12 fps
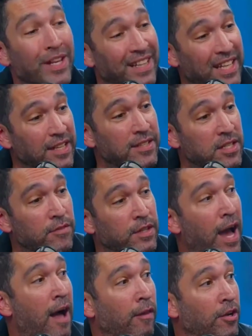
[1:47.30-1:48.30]
trillions
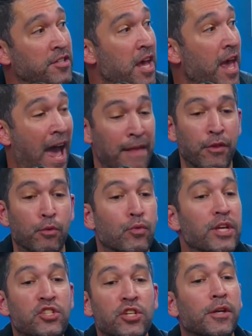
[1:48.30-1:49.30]
of dollars and the
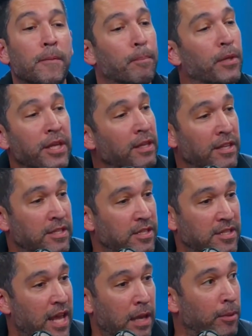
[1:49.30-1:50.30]
region completely
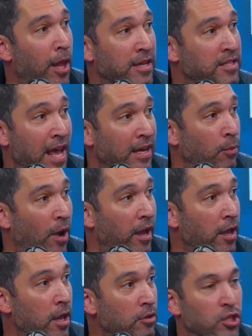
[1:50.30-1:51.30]
destabilized anyway.